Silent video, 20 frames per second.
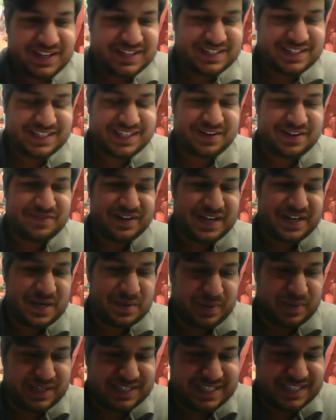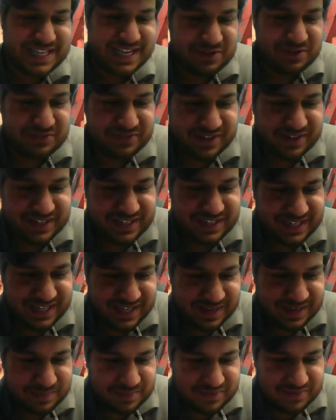Sync Grid Helper has now
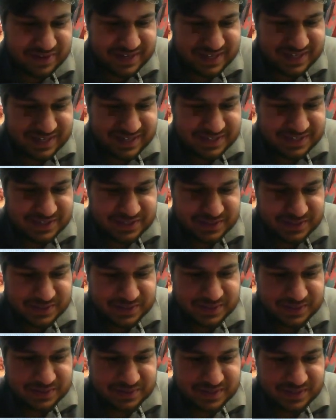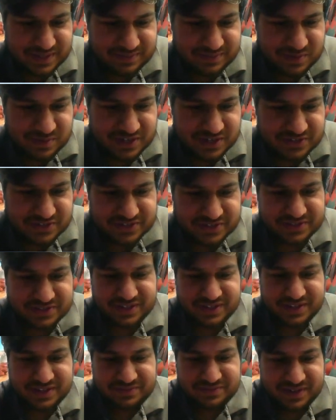finally upgraded it to level
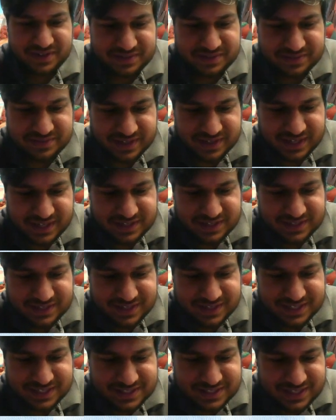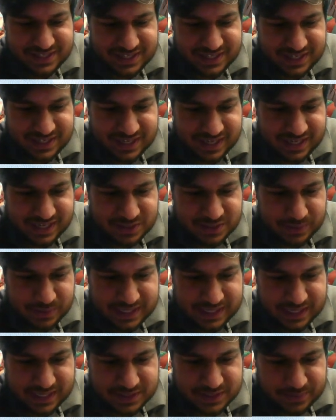135. So let's see at
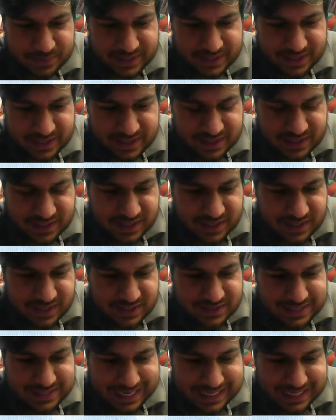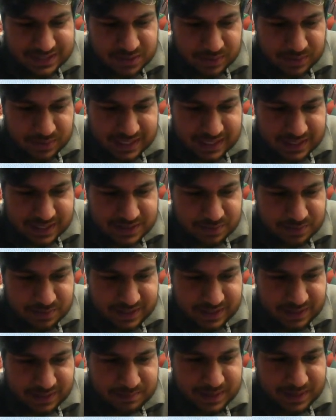20 out of 20. So at 20 out of
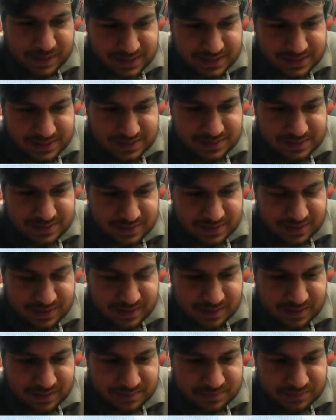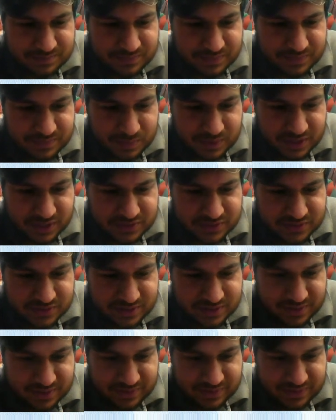20, maxed
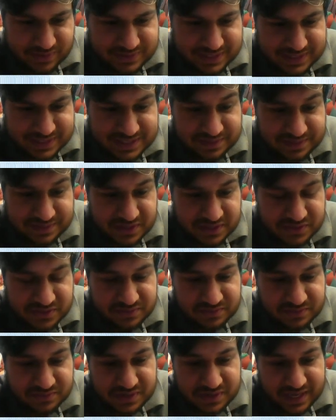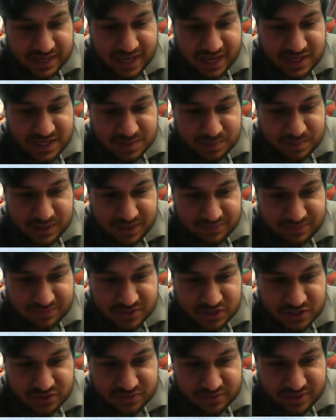135 stats, 748 HP
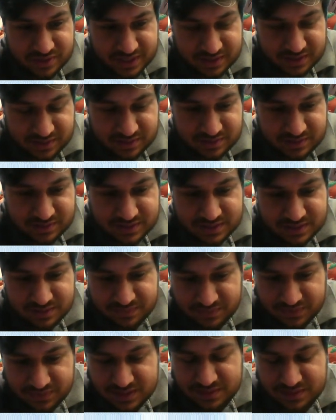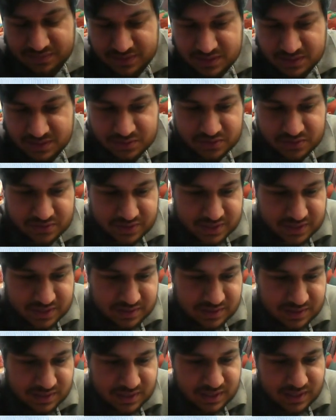for a striker, is a physical striker,